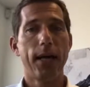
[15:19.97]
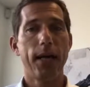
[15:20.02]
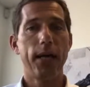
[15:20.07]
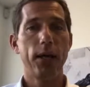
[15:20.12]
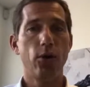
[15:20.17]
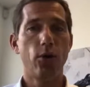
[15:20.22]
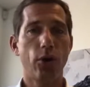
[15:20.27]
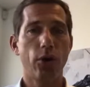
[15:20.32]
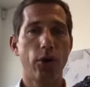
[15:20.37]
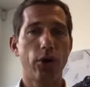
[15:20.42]

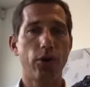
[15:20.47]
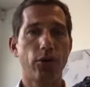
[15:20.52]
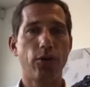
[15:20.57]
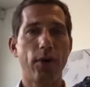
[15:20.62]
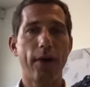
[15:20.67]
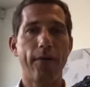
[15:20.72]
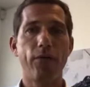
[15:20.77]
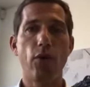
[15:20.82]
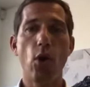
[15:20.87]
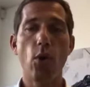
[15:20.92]
in order
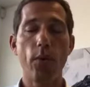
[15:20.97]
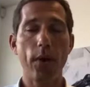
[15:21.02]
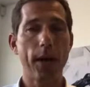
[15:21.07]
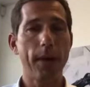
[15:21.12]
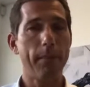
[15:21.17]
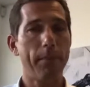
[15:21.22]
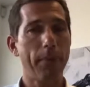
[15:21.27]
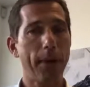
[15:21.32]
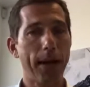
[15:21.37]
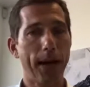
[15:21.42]
to have no
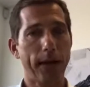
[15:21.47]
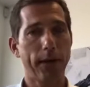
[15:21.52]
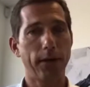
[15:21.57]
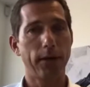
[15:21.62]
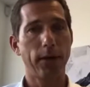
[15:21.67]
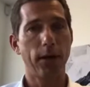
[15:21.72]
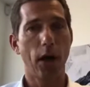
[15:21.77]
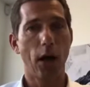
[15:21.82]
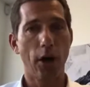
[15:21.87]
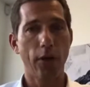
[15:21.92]

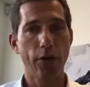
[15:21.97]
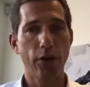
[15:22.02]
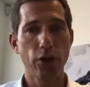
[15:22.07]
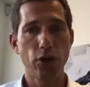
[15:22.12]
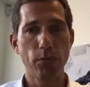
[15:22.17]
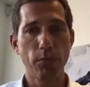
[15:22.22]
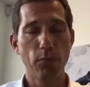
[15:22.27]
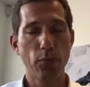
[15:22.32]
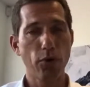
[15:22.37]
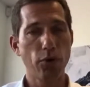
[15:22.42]
impact on the
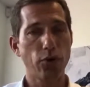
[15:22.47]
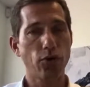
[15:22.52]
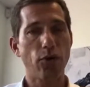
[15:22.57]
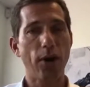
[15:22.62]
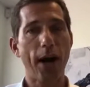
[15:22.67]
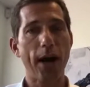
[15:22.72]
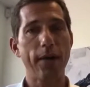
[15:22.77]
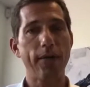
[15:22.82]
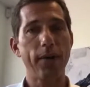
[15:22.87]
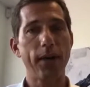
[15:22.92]
smooth
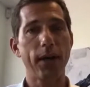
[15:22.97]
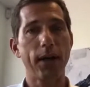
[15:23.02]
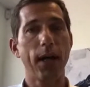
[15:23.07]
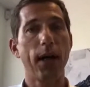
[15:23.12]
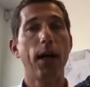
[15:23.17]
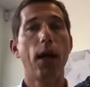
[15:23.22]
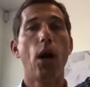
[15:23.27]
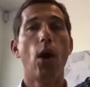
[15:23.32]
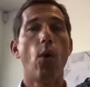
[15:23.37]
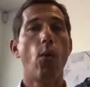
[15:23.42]
driving
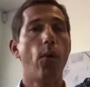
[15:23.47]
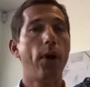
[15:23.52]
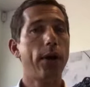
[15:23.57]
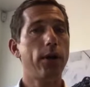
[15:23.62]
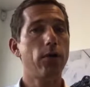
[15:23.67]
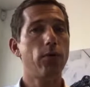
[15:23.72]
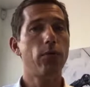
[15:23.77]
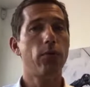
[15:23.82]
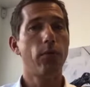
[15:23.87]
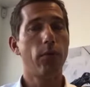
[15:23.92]

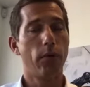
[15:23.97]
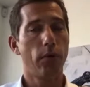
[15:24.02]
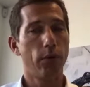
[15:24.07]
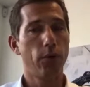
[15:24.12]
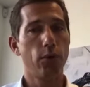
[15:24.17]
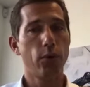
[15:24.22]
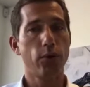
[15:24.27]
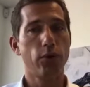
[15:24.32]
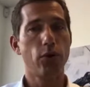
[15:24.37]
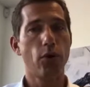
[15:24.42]
when you
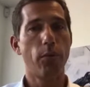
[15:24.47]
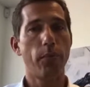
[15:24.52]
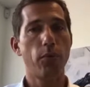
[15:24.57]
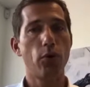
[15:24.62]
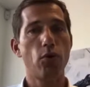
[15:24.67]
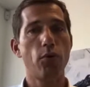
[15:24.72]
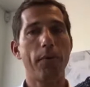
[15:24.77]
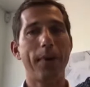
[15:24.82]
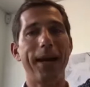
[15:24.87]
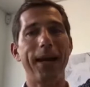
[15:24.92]
use your
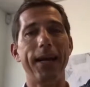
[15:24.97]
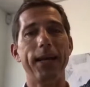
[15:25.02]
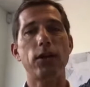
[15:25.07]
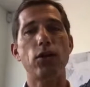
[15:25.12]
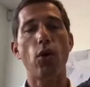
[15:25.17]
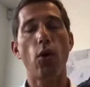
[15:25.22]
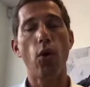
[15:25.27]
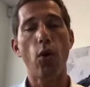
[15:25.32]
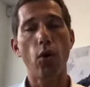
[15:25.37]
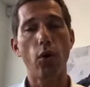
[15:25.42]
boom. And
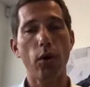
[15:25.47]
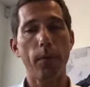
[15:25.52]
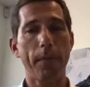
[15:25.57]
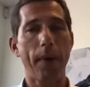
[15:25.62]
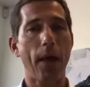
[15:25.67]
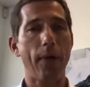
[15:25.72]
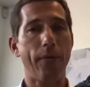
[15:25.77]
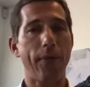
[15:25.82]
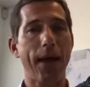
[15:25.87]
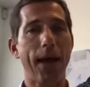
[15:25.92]
it's all
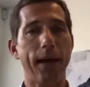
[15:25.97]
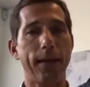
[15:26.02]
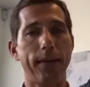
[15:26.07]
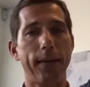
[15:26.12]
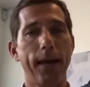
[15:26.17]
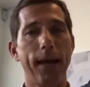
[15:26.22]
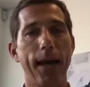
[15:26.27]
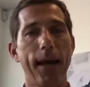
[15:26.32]
about that